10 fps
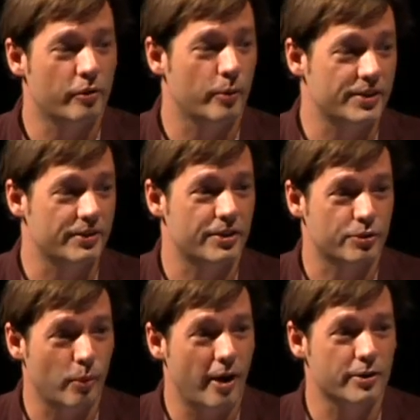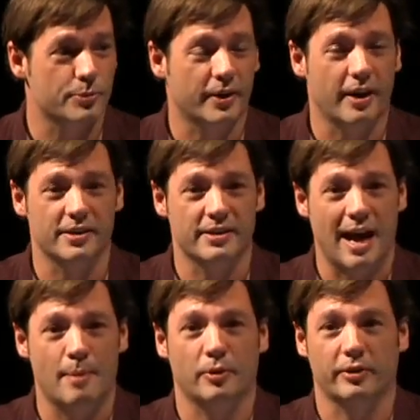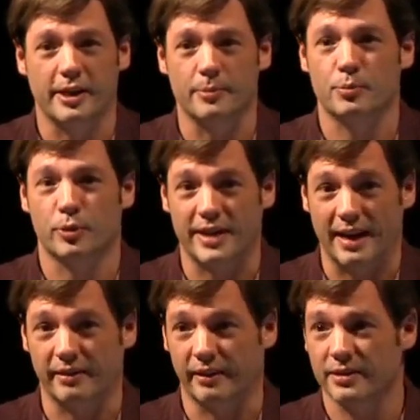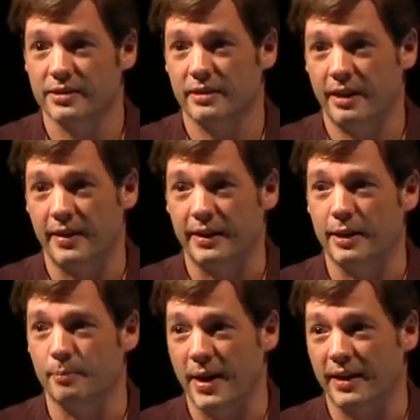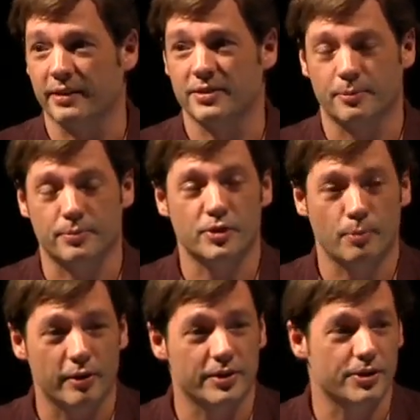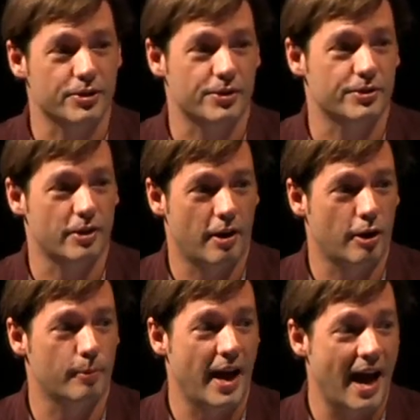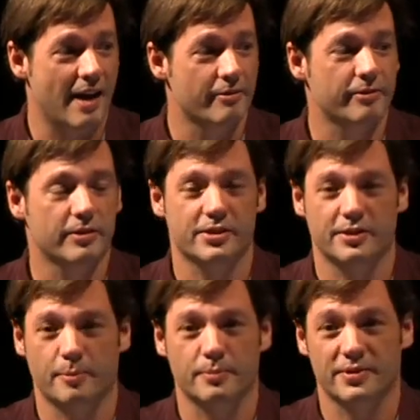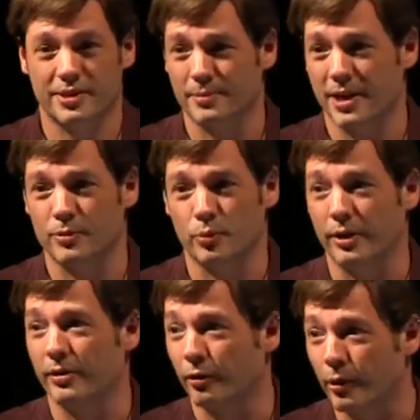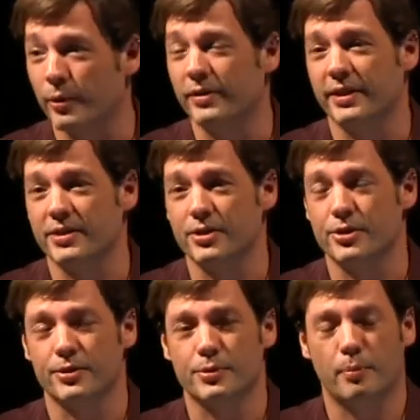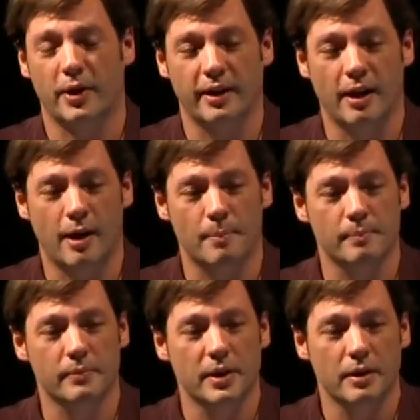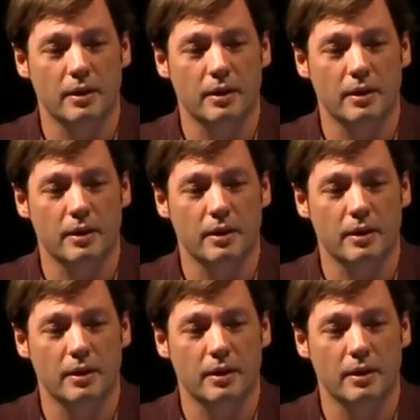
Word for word: one of the reasons it's rare is because Apple keeps protecting us and they keep making some smart decisions on our behalf. Some, sometimes we don't agree with the decisions, but, um,